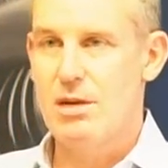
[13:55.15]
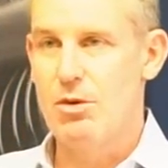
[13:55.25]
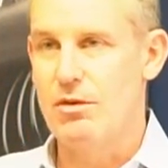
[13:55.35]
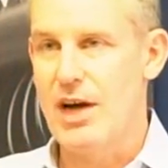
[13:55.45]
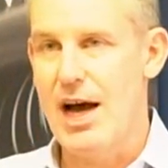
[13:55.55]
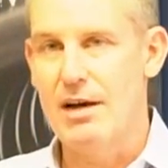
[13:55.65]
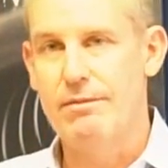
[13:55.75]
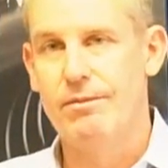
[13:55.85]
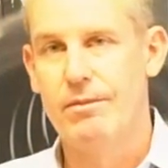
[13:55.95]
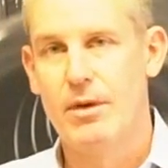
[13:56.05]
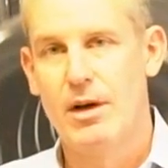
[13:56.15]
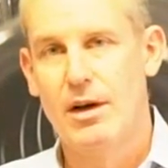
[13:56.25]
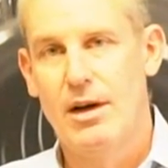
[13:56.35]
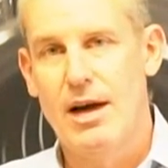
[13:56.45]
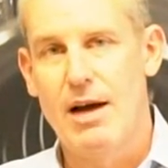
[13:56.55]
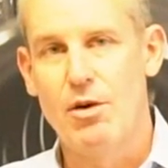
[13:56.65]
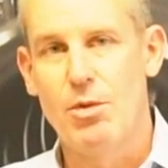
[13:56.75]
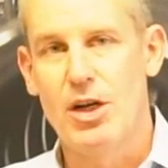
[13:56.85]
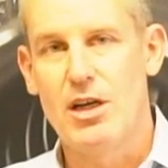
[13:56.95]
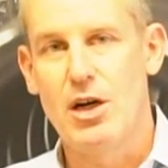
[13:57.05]
And we've got
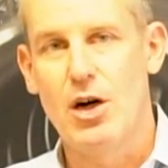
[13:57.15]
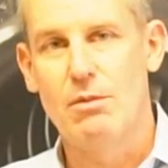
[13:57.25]
everybody here.